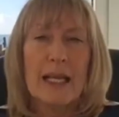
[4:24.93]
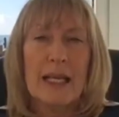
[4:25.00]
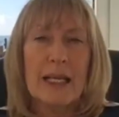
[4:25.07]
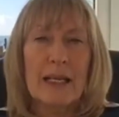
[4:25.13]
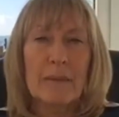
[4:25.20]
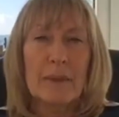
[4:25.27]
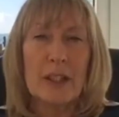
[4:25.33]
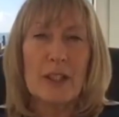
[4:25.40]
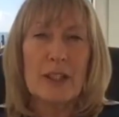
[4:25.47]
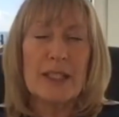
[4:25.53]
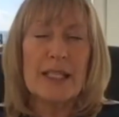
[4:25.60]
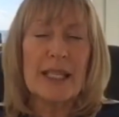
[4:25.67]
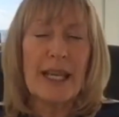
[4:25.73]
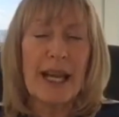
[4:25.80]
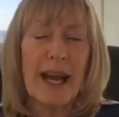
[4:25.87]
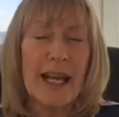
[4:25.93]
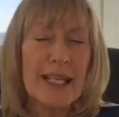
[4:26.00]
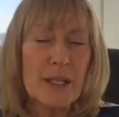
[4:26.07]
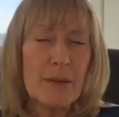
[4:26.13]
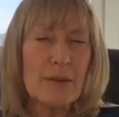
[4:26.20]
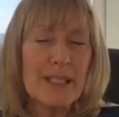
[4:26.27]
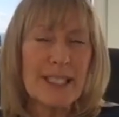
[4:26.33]
Because I
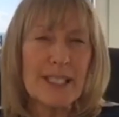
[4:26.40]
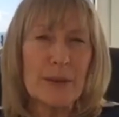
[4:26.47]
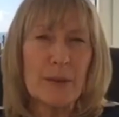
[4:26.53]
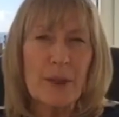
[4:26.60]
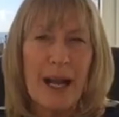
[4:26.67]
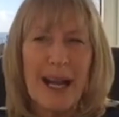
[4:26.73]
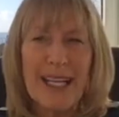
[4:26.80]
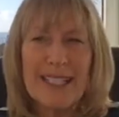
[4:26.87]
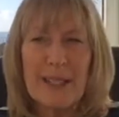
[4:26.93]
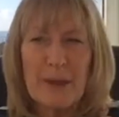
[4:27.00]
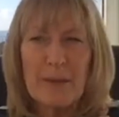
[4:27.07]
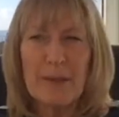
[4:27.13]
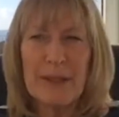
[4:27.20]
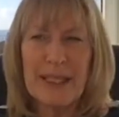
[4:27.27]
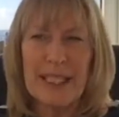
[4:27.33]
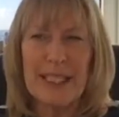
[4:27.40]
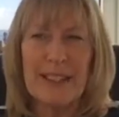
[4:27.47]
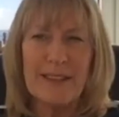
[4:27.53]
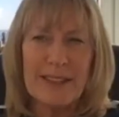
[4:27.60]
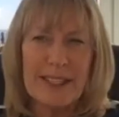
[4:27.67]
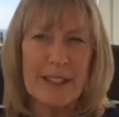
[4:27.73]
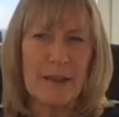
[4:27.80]
don't believe
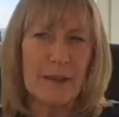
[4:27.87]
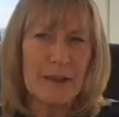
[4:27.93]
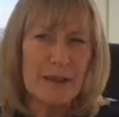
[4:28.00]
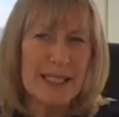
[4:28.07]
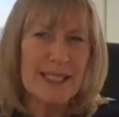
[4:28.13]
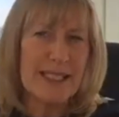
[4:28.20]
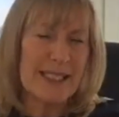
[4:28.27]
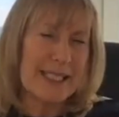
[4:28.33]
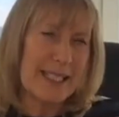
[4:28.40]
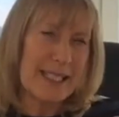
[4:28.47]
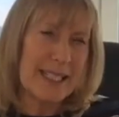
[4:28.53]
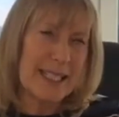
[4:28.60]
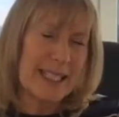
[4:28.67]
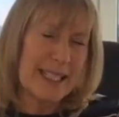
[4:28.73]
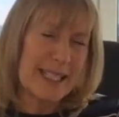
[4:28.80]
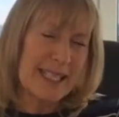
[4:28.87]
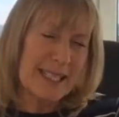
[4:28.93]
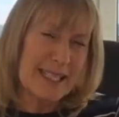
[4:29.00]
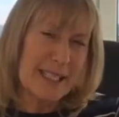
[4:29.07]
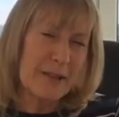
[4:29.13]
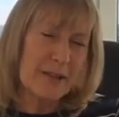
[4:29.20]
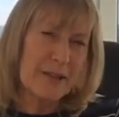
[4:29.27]
self-esteem
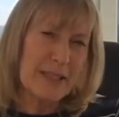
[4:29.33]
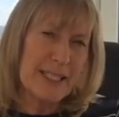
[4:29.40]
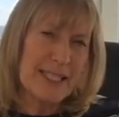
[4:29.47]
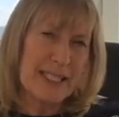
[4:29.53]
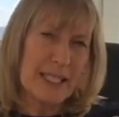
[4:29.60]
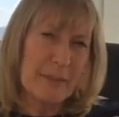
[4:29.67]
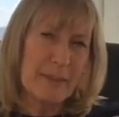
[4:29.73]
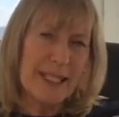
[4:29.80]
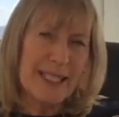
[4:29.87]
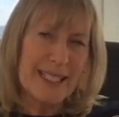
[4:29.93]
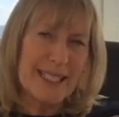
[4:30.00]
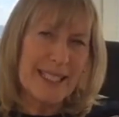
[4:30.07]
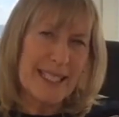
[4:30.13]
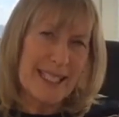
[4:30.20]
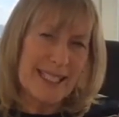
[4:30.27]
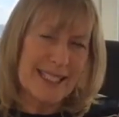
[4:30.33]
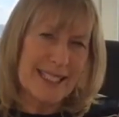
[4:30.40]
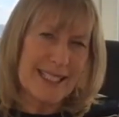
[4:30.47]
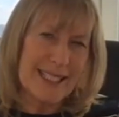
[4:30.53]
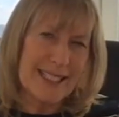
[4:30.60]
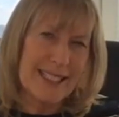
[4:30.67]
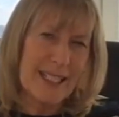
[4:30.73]

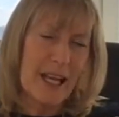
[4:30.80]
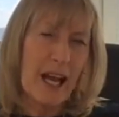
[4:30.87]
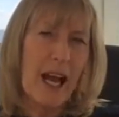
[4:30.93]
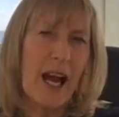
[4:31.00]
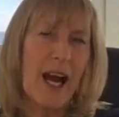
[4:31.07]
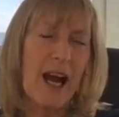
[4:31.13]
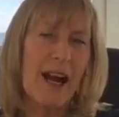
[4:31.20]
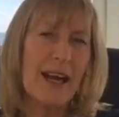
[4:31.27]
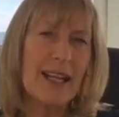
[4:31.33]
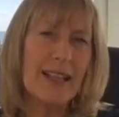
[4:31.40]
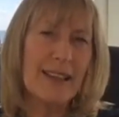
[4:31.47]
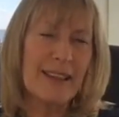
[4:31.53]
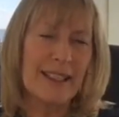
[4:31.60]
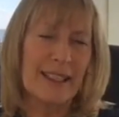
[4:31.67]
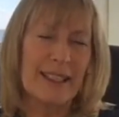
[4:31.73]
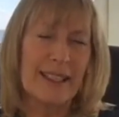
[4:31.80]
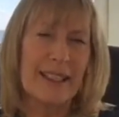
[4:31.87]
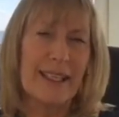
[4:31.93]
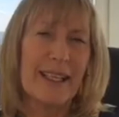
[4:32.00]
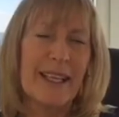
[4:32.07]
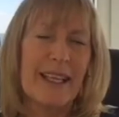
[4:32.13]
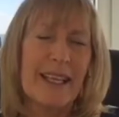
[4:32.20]
exists. I think
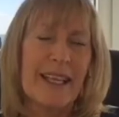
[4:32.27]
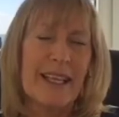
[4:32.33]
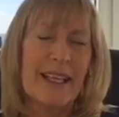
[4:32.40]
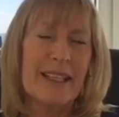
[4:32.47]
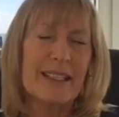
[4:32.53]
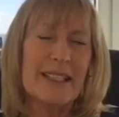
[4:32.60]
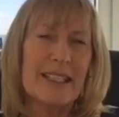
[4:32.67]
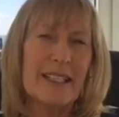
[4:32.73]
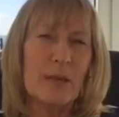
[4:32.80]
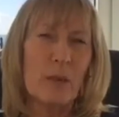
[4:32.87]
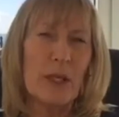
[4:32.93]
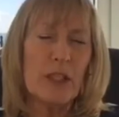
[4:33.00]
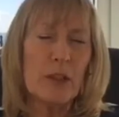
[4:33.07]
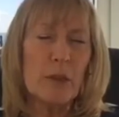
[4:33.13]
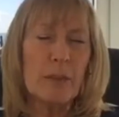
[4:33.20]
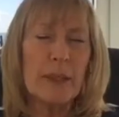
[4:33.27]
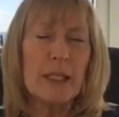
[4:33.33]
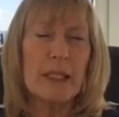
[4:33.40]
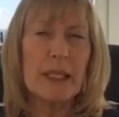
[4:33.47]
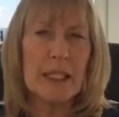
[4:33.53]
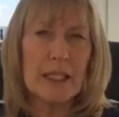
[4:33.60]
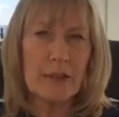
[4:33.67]
that when you
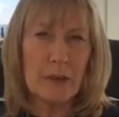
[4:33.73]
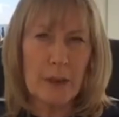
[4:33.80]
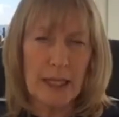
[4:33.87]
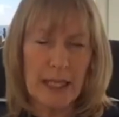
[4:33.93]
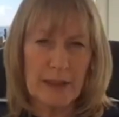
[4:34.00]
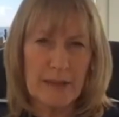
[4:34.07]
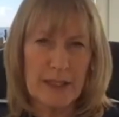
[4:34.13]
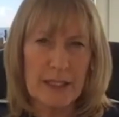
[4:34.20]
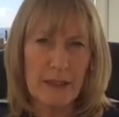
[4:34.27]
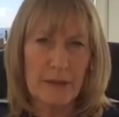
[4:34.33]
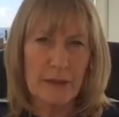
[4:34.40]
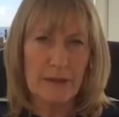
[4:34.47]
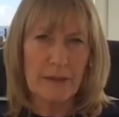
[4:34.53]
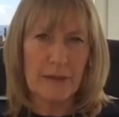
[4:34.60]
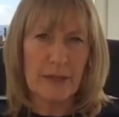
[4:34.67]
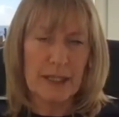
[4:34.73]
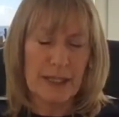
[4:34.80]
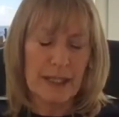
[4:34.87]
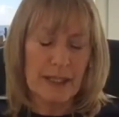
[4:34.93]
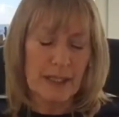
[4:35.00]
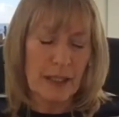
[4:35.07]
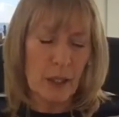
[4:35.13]
believe you have
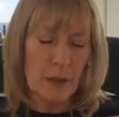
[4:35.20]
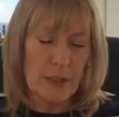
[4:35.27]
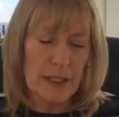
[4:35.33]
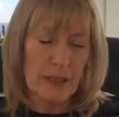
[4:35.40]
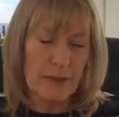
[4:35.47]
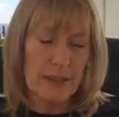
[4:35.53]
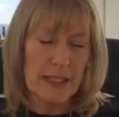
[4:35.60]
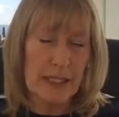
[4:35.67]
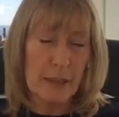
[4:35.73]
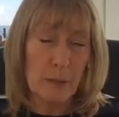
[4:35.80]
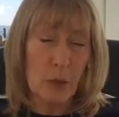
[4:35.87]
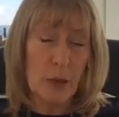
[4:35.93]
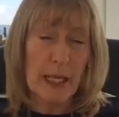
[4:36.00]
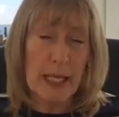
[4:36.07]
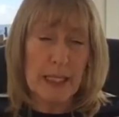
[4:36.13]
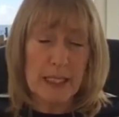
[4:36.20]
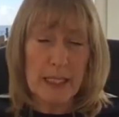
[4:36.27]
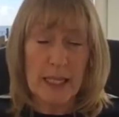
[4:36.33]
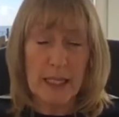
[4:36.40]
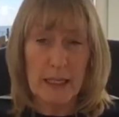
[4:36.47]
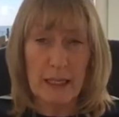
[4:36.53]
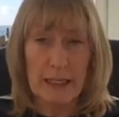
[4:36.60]
low self-esteem, you get into
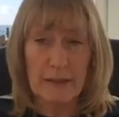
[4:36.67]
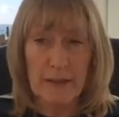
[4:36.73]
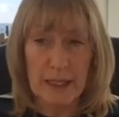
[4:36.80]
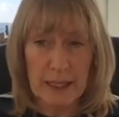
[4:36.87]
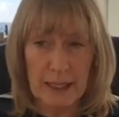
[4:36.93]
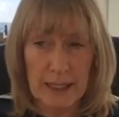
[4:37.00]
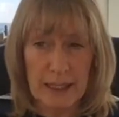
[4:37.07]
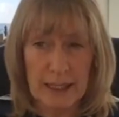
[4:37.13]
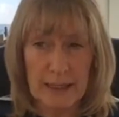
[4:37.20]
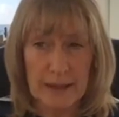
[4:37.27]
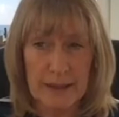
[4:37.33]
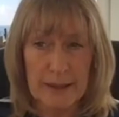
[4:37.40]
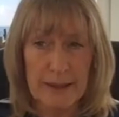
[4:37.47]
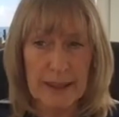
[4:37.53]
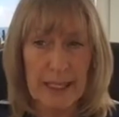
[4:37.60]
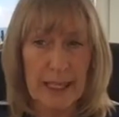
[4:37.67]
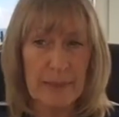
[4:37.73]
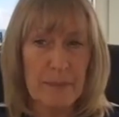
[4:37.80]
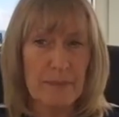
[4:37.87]
that kind of thinking, yeah?